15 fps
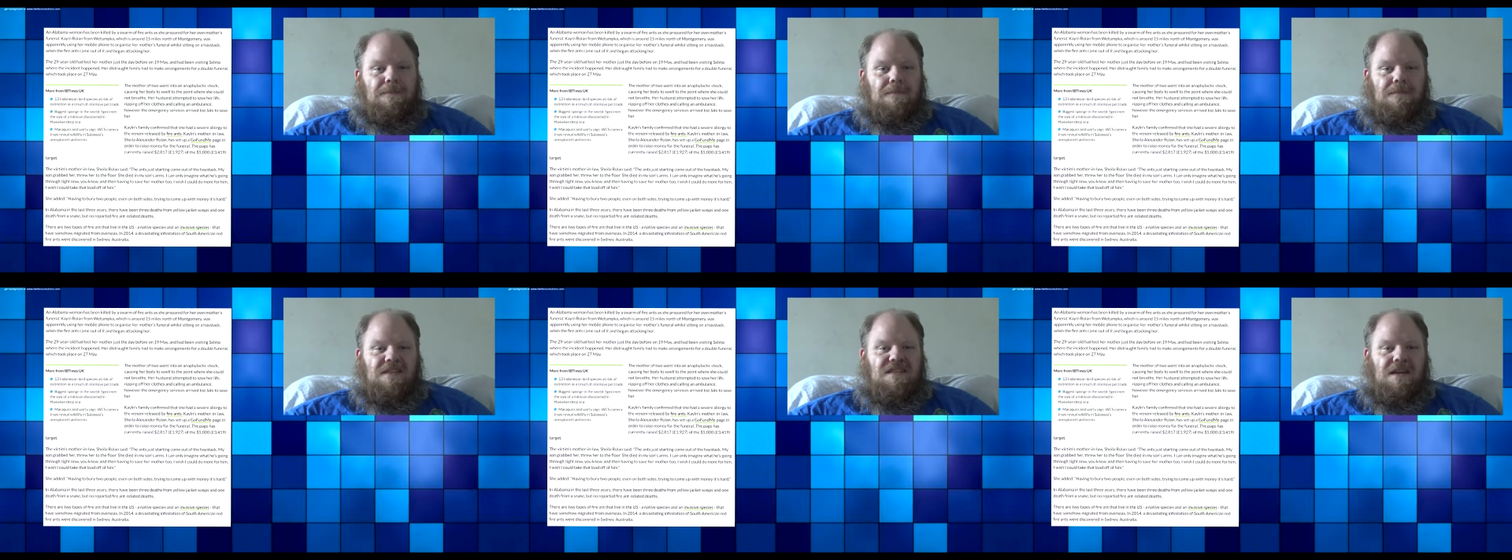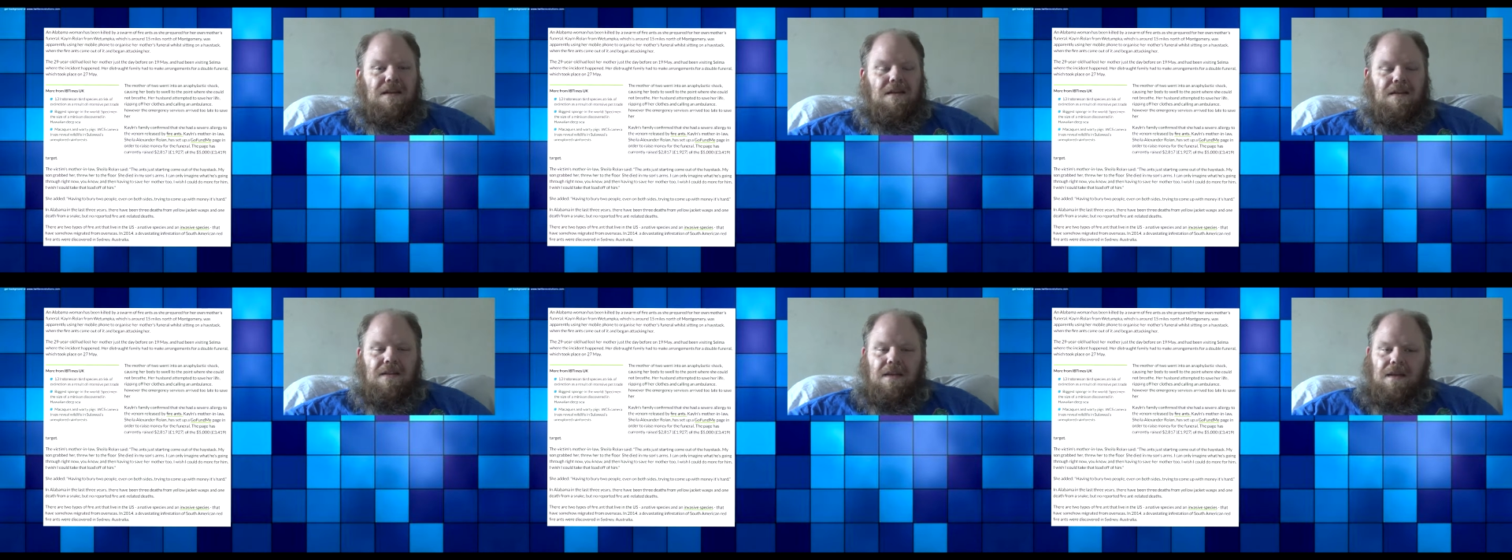
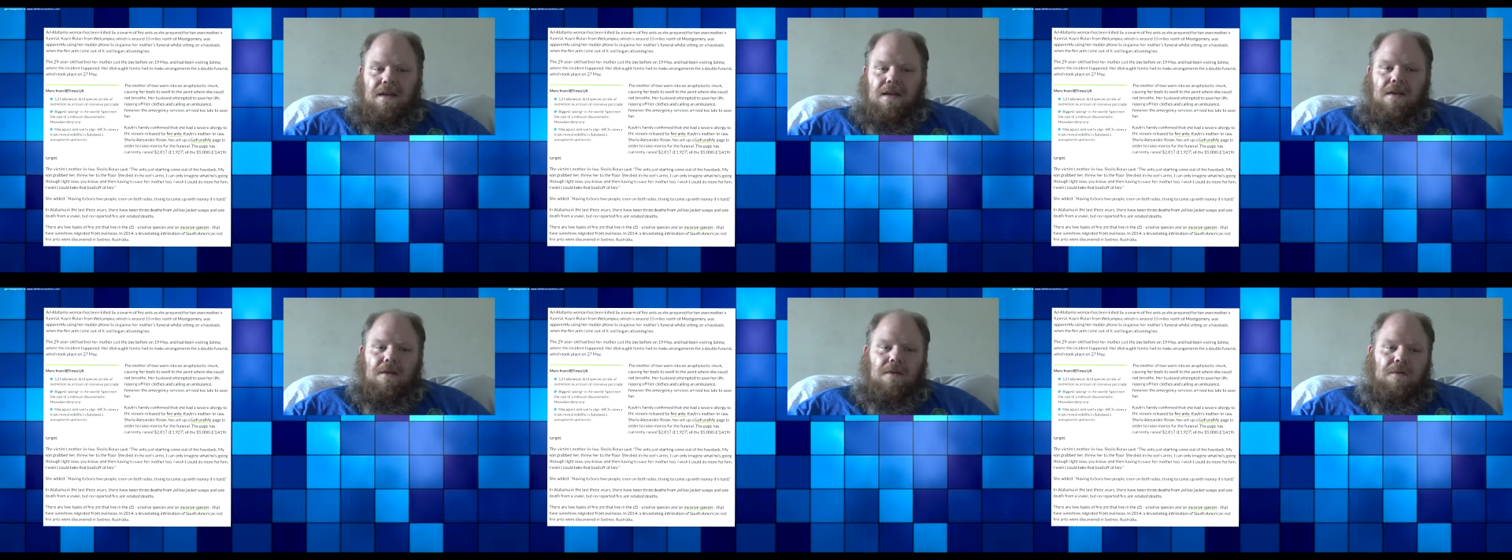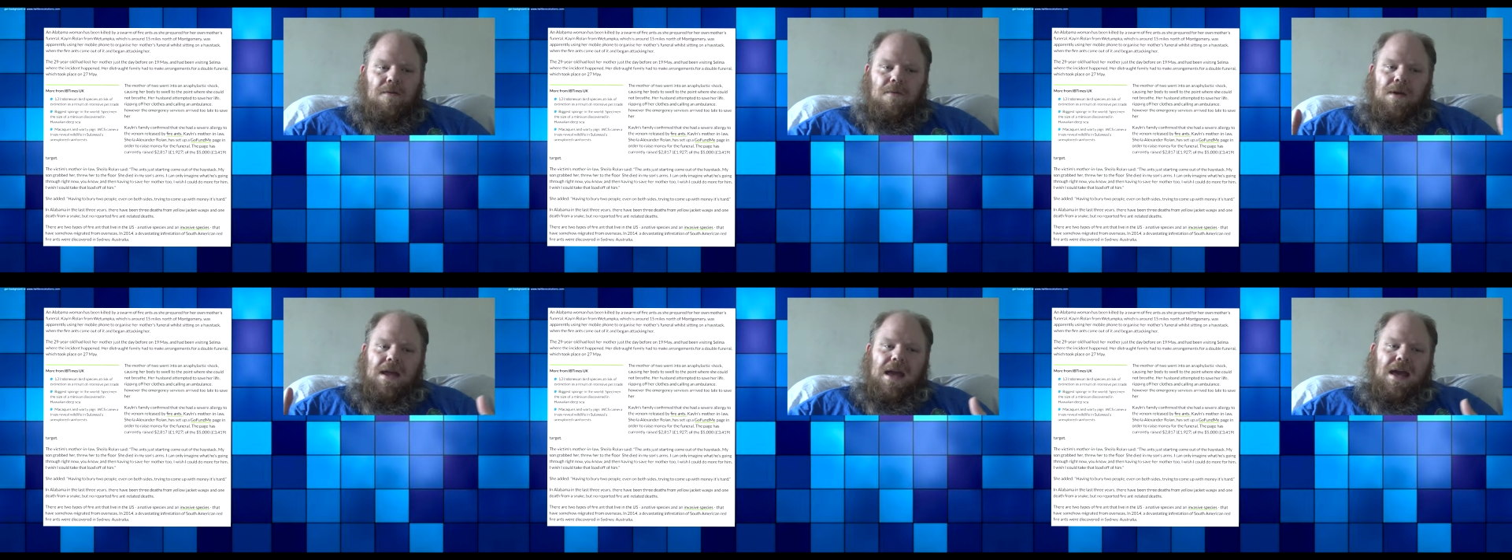Suddenly,
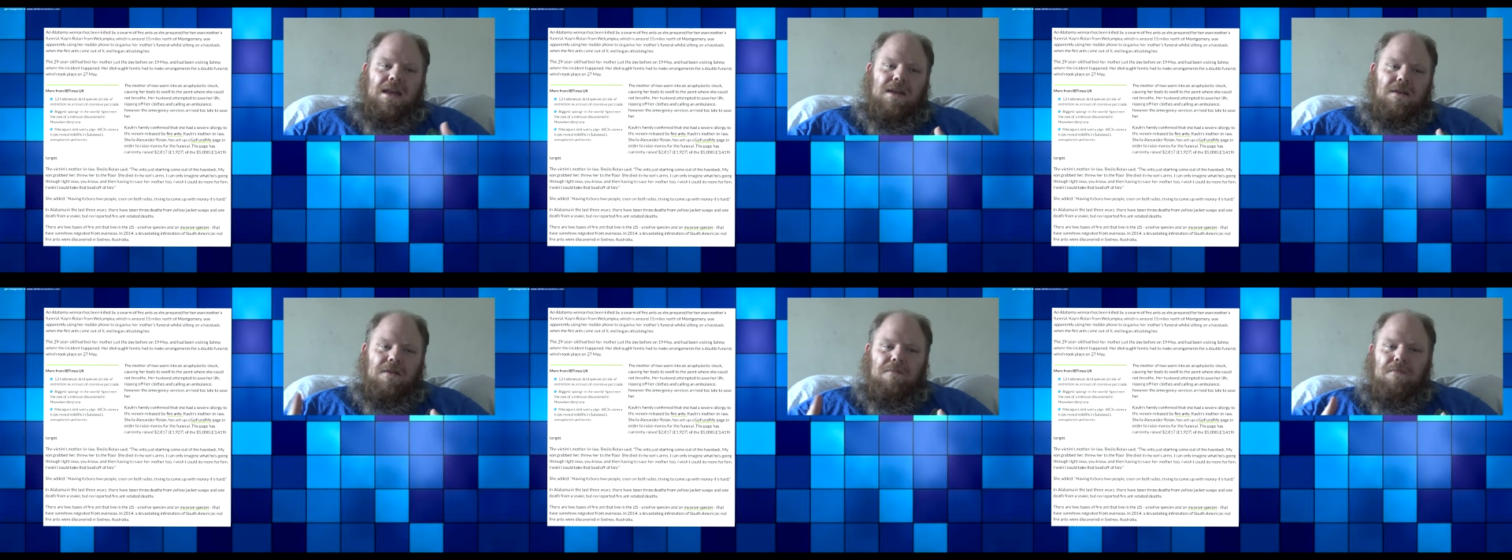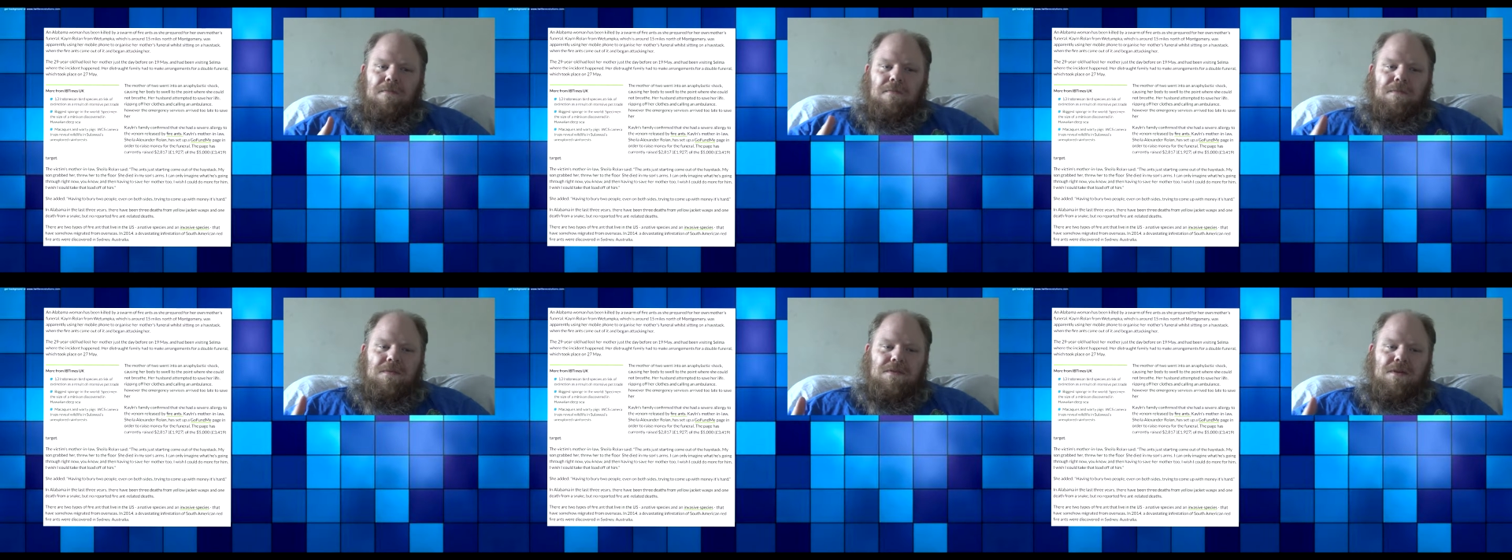we had to
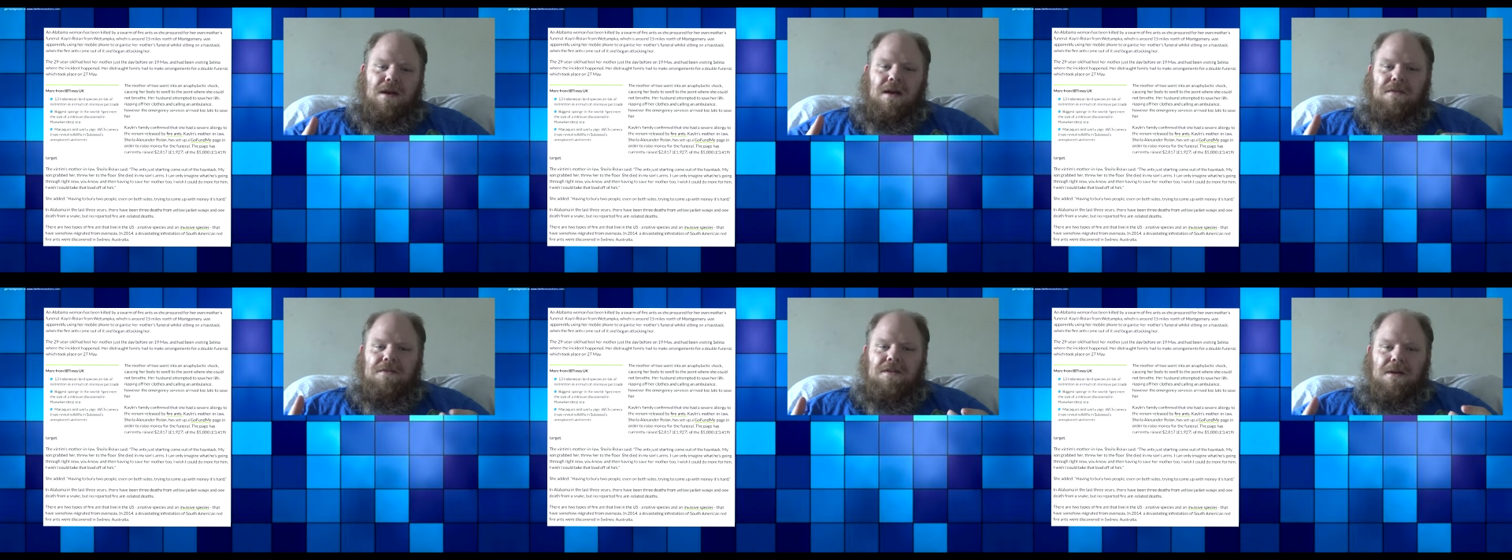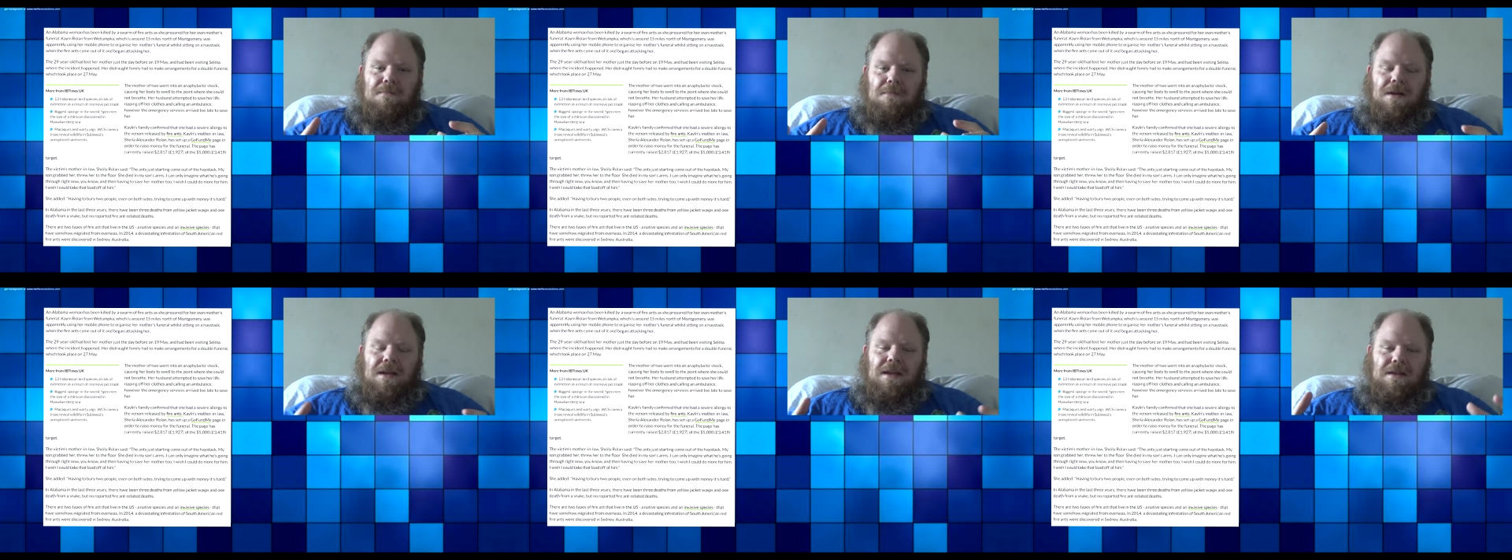scrounge up
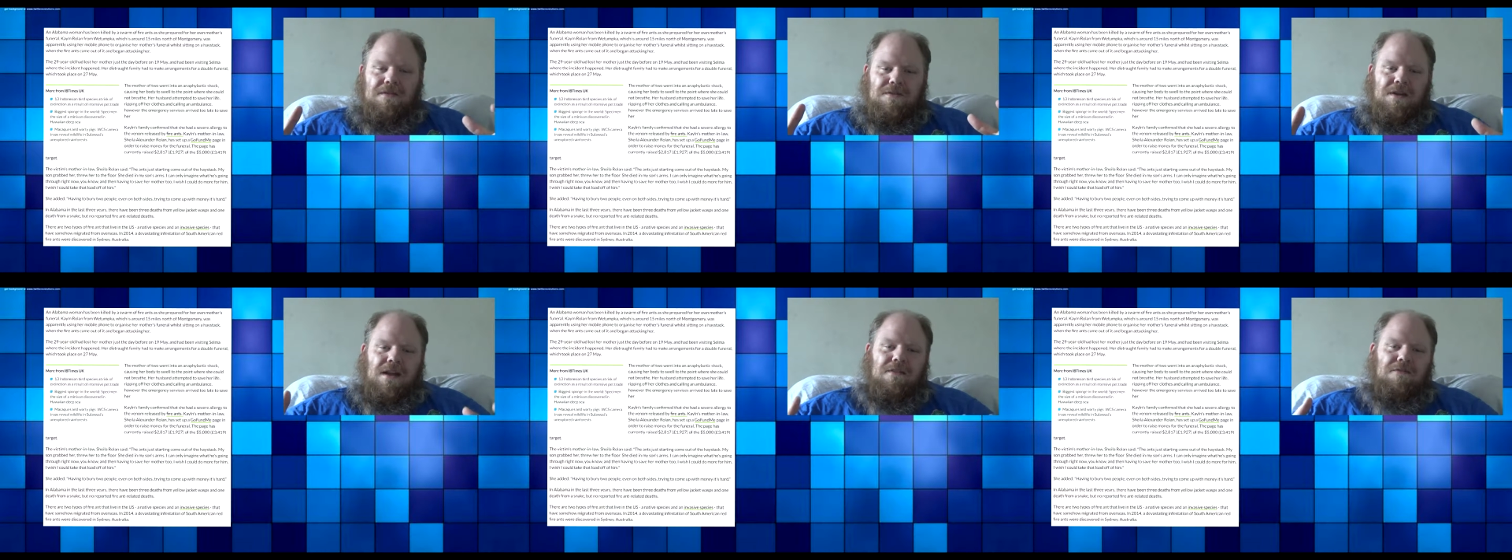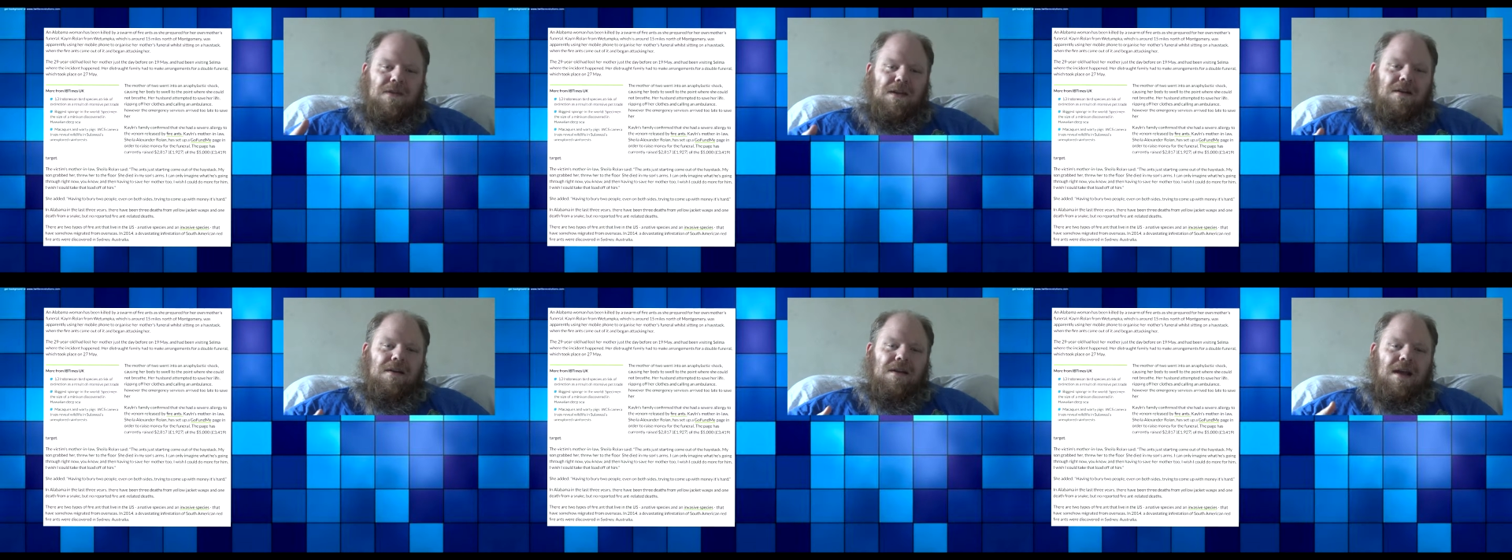money and try to
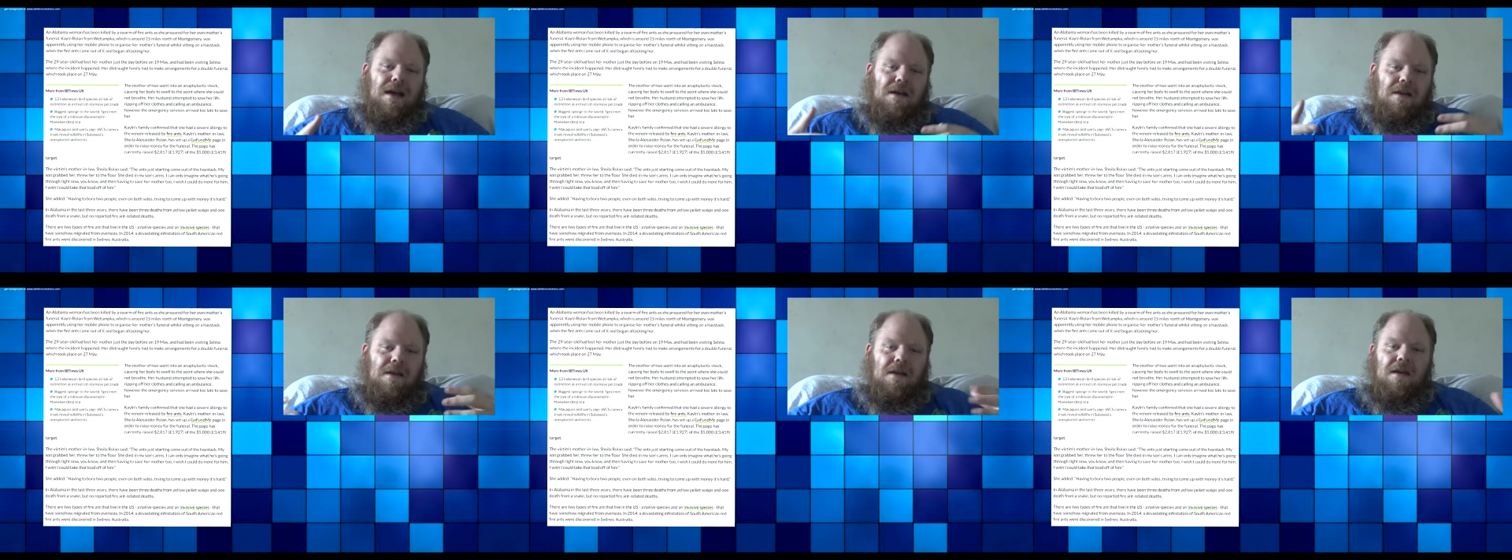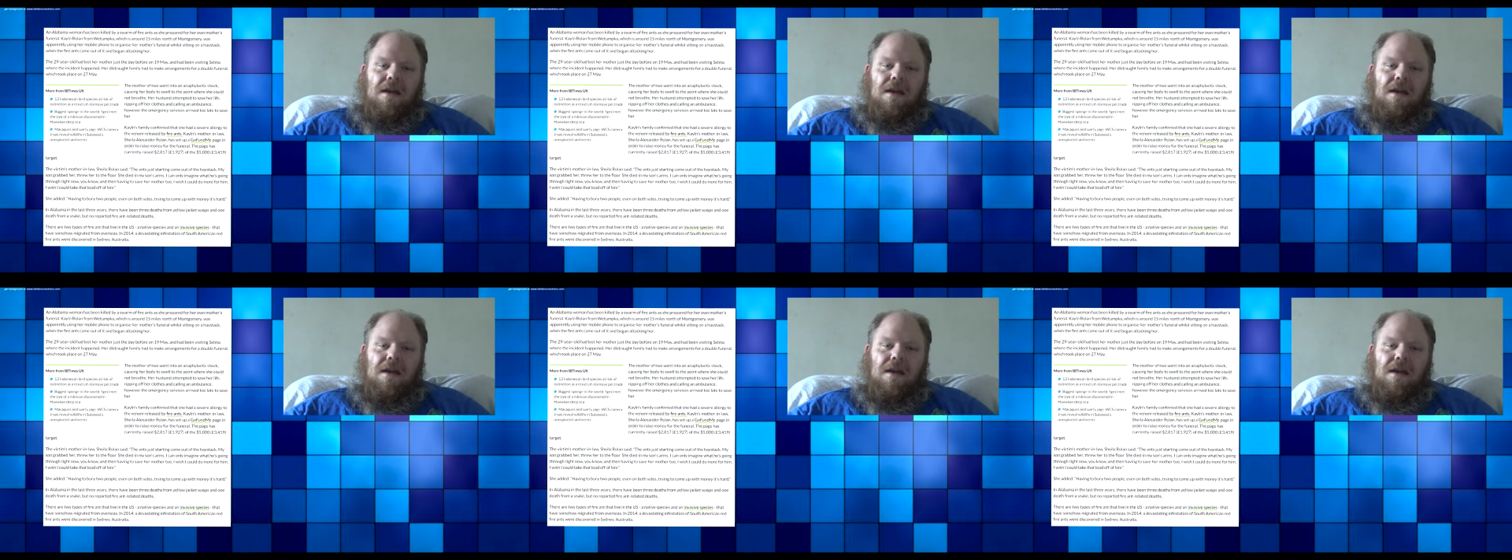figure it out.